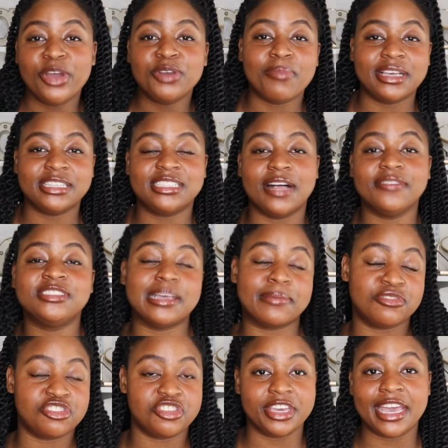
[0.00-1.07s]
bought myself
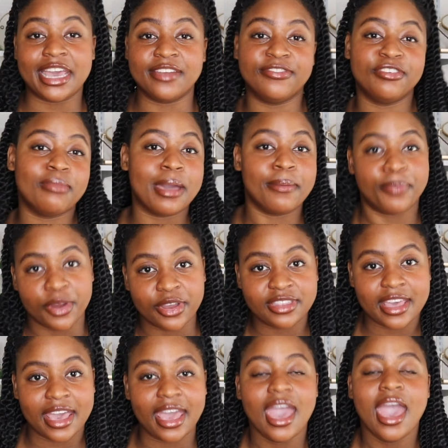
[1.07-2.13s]
some Shein for my
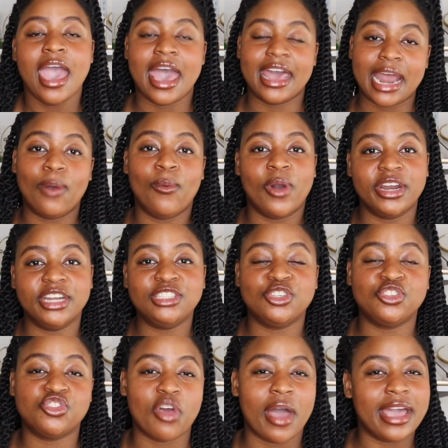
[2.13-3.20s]
birthday and I wanted
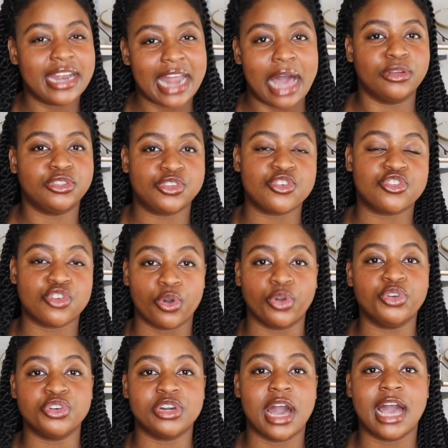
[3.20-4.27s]
to try it out to
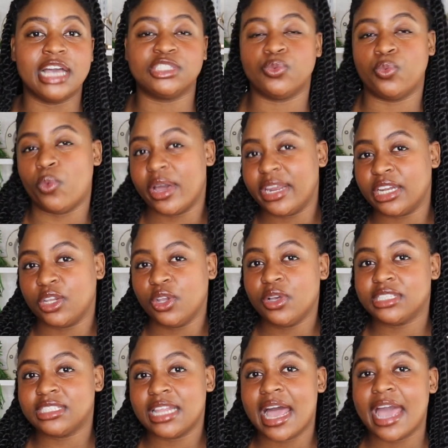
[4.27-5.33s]
show you guys what it
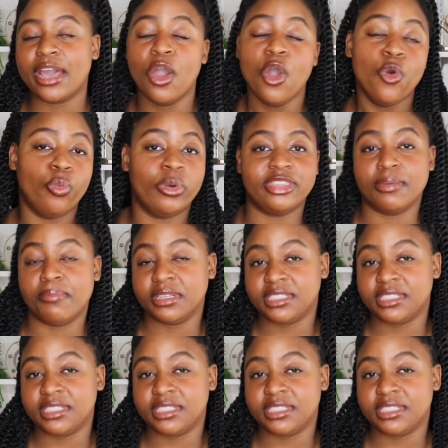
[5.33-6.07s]
looks like, what the